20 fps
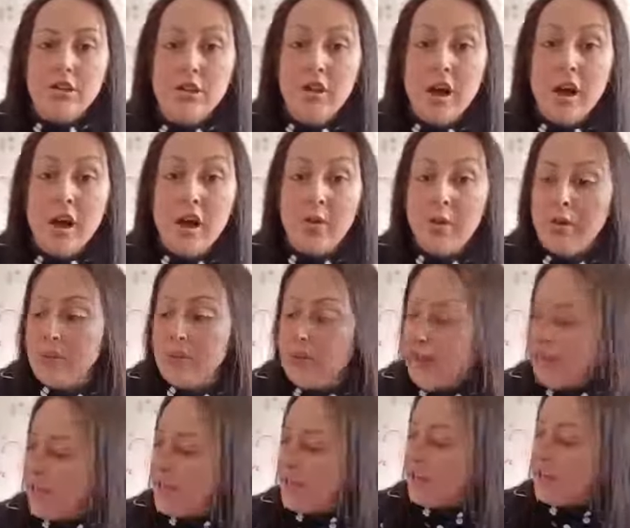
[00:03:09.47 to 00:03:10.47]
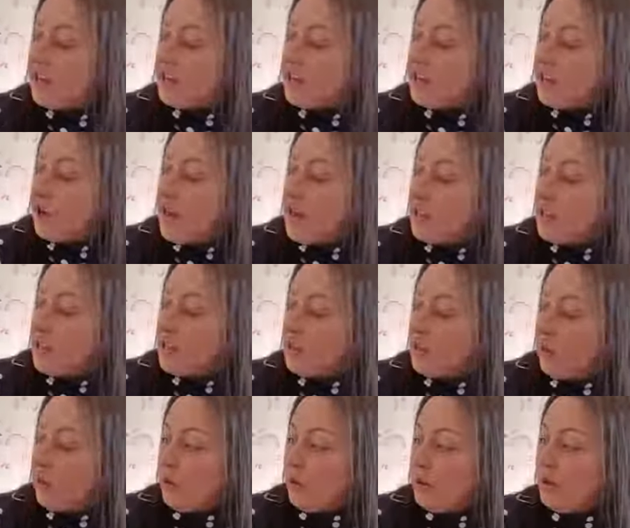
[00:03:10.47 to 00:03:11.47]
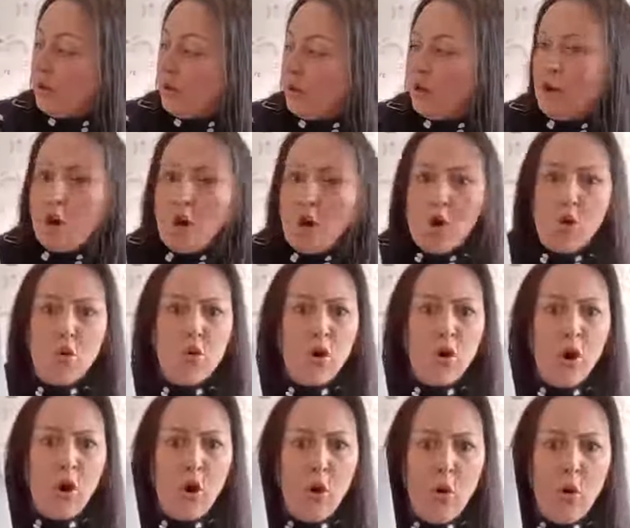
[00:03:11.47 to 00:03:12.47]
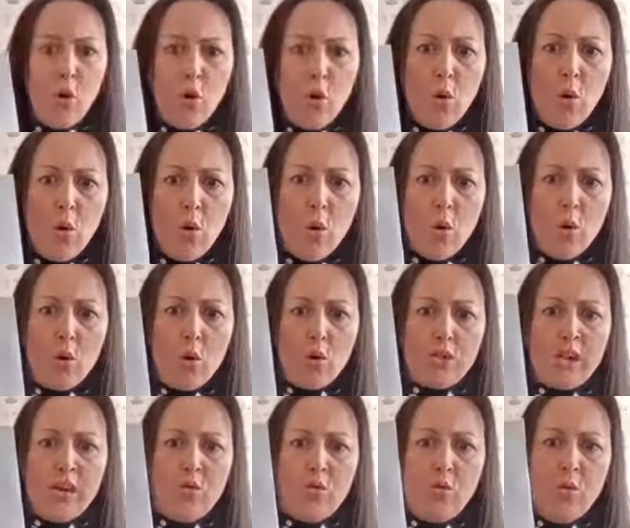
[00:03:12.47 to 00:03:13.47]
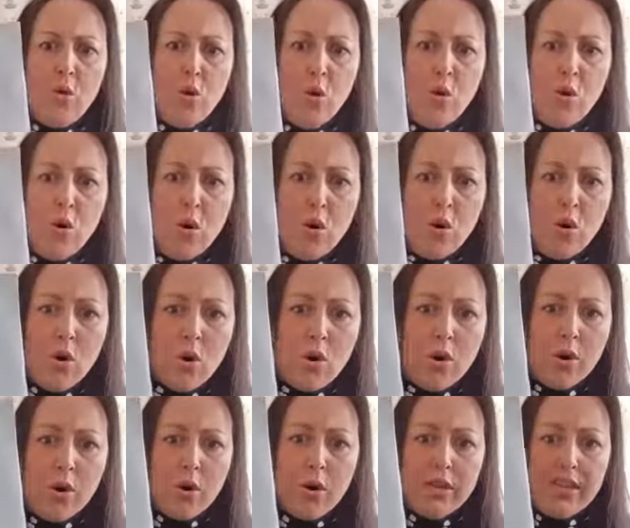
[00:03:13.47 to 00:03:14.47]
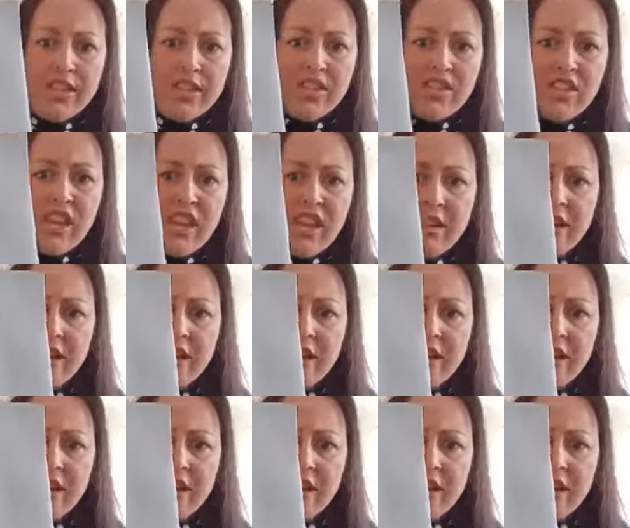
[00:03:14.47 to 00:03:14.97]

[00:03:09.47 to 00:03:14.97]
Do you know, they met a dinosaur who clawed and roared and